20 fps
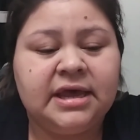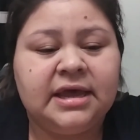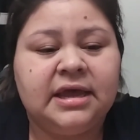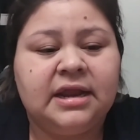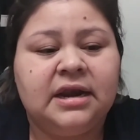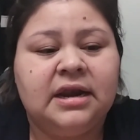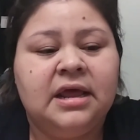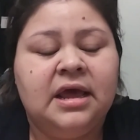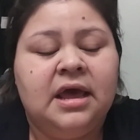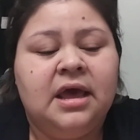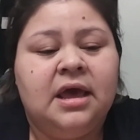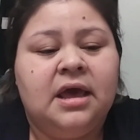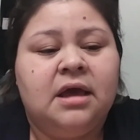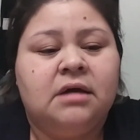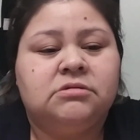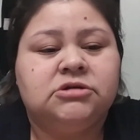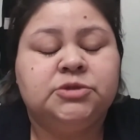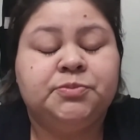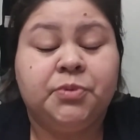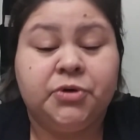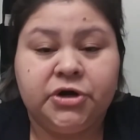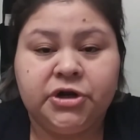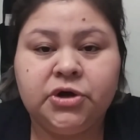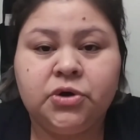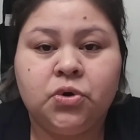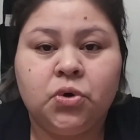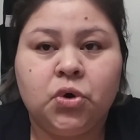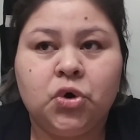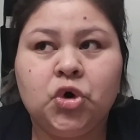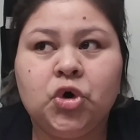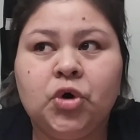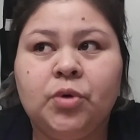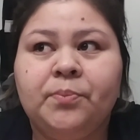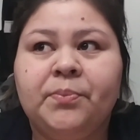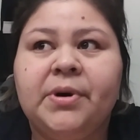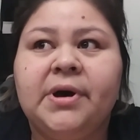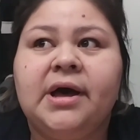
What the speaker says: and it was pretty cool.